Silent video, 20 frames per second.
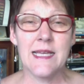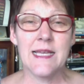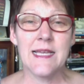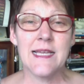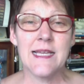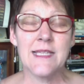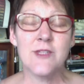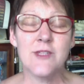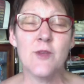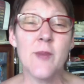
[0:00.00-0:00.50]

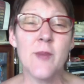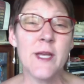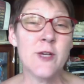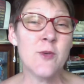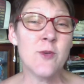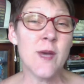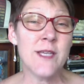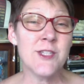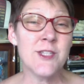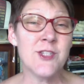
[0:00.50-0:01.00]
So, my
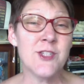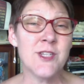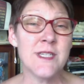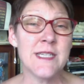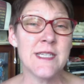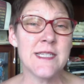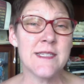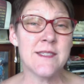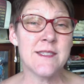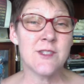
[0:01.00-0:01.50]
question
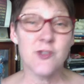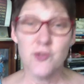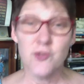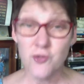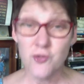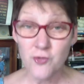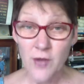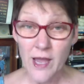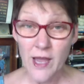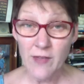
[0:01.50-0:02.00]
is do
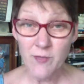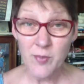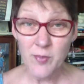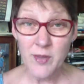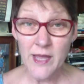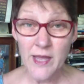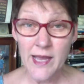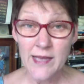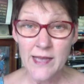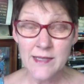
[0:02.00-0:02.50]
you have
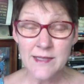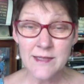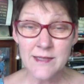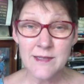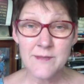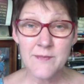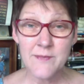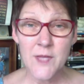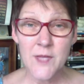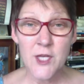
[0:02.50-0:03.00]

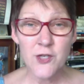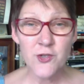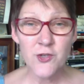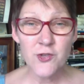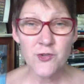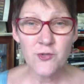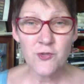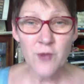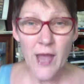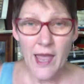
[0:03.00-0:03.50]
plans? Do
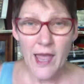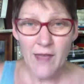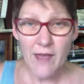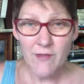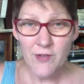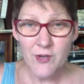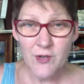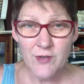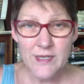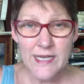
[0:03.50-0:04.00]
you
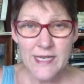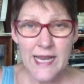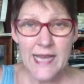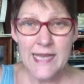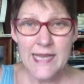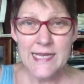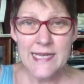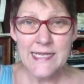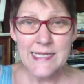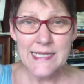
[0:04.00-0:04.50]
have your
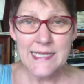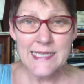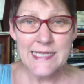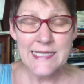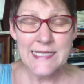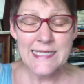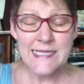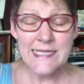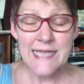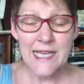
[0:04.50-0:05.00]
day
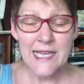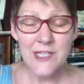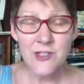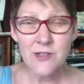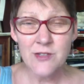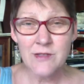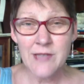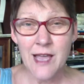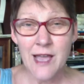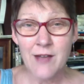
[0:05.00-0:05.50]

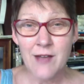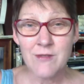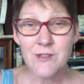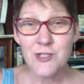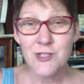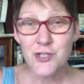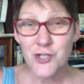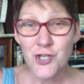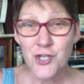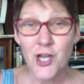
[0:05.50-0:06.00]
scheduled out
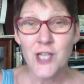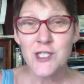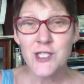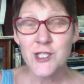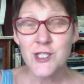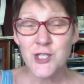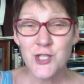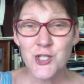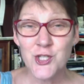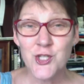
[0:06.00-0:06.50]

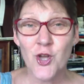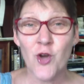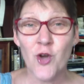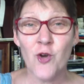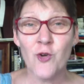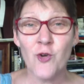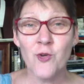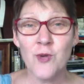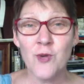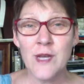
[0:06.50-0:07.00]
just
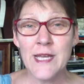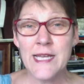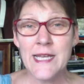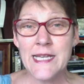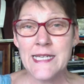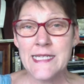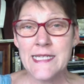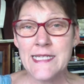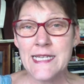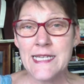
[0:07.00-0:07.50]
so?
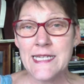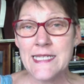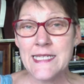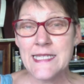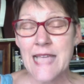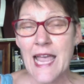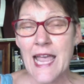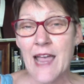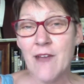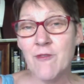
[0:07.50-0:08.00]

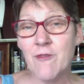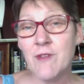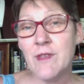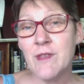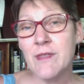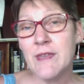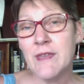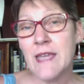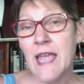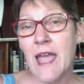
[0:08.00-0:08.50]
Does
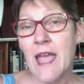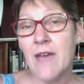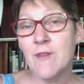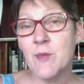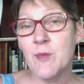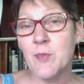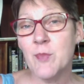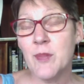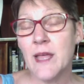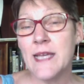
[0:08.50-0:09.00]
everything have
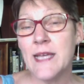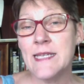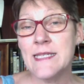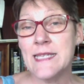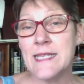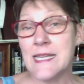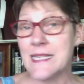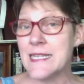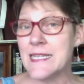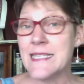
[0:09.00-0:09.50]
a
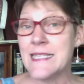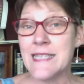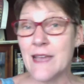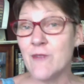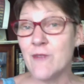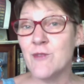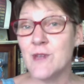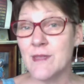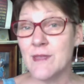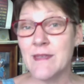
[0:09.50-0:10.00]
place and is
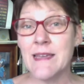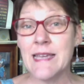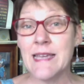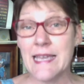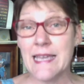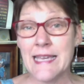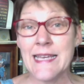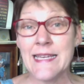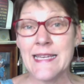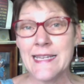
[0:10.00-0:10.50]
everything
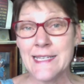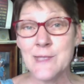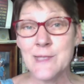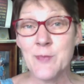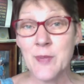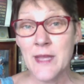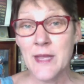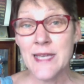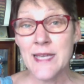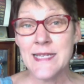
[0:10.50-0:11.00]
in its
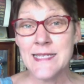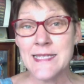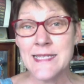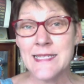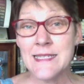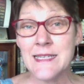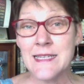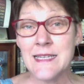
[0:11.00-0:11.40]
place?